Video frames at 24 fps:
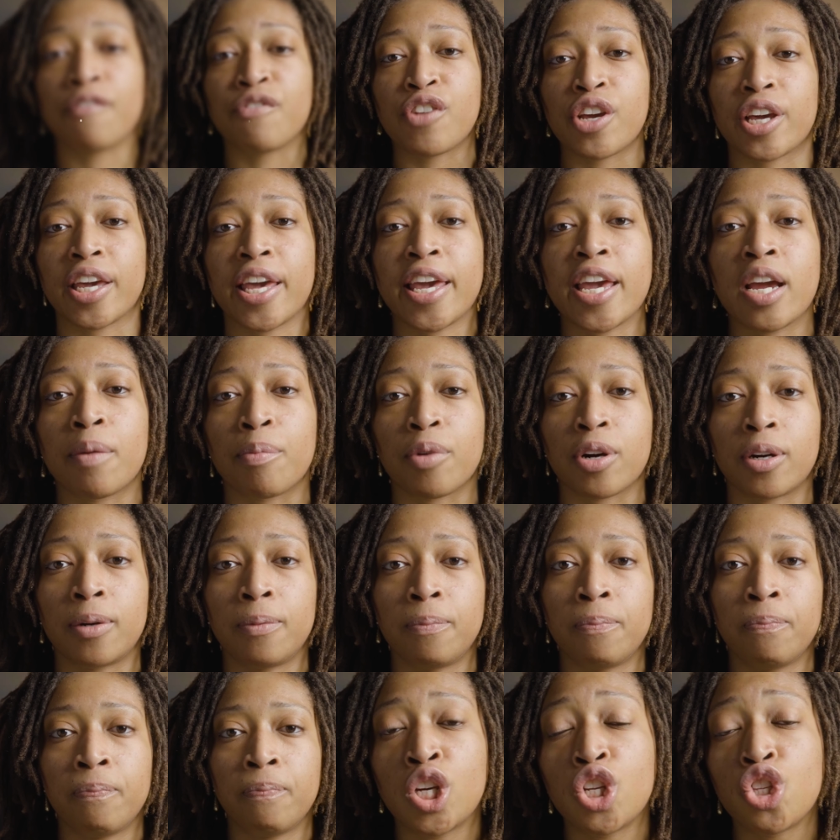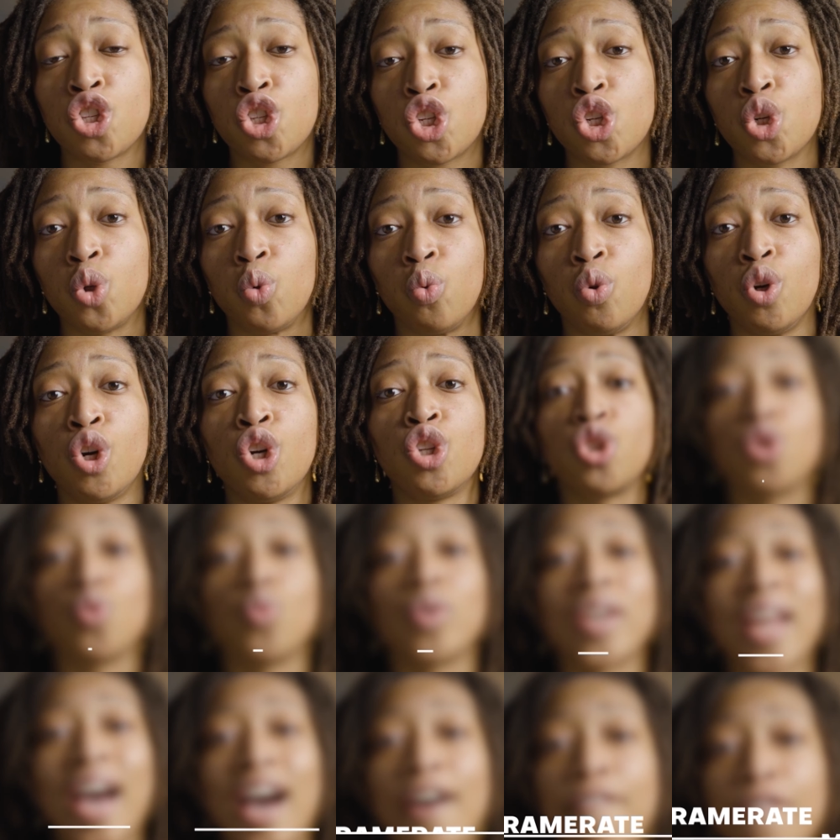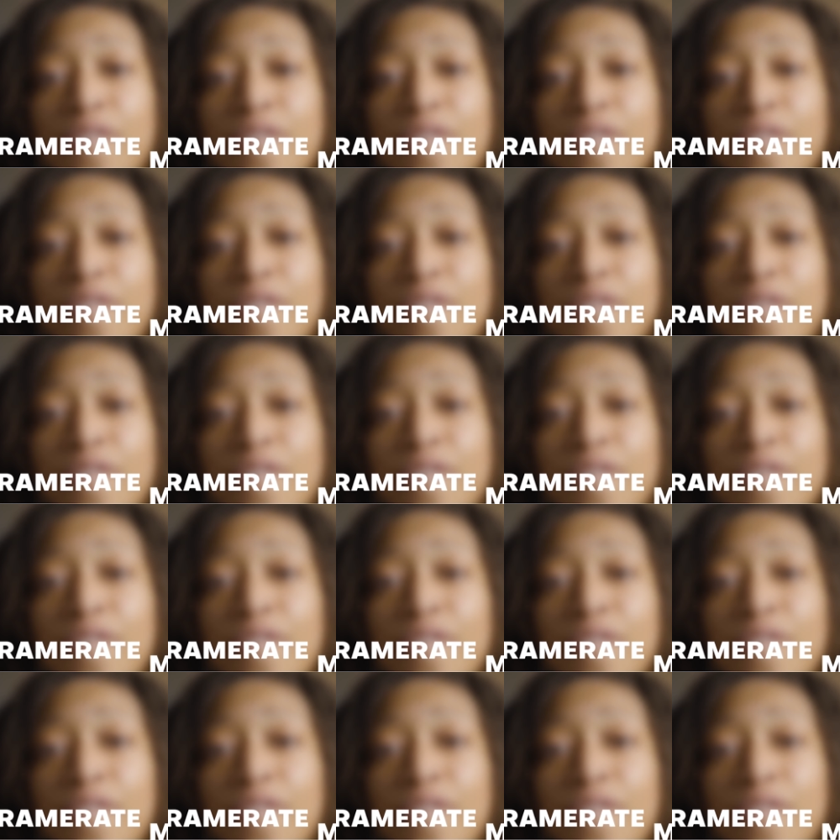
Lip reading: your camera. 2, do not